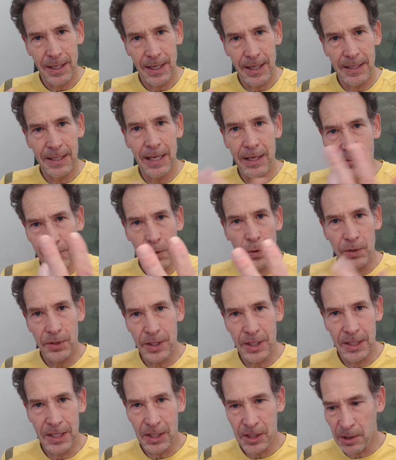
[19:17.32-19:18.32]
And then, of course,
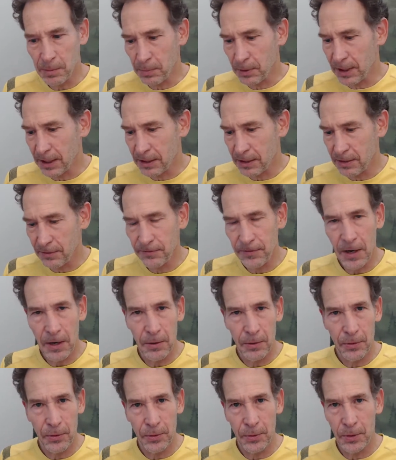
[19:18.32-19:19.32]
the discipline to
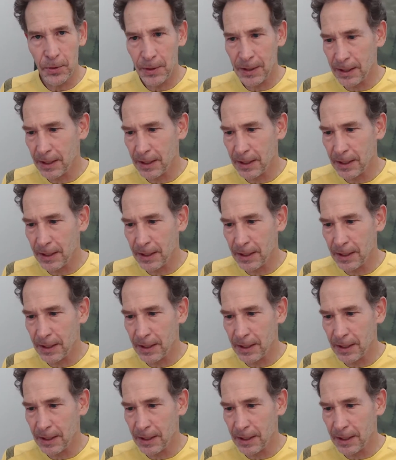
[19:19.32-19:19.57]
follow through.